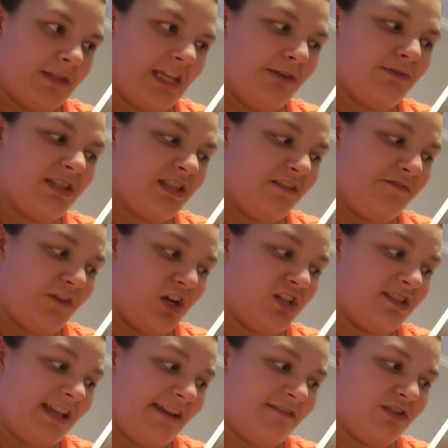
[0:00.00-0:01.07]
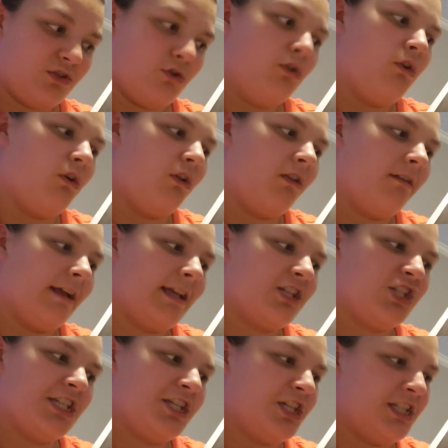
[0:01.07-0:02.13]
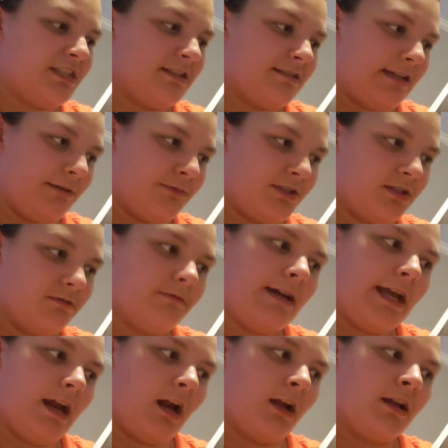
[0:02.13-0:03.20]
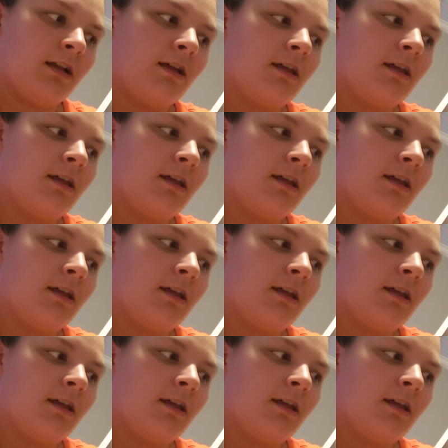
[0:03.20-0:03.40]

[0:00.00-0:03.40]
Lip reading: It was the first day of school, and she couldn't decide what to wear.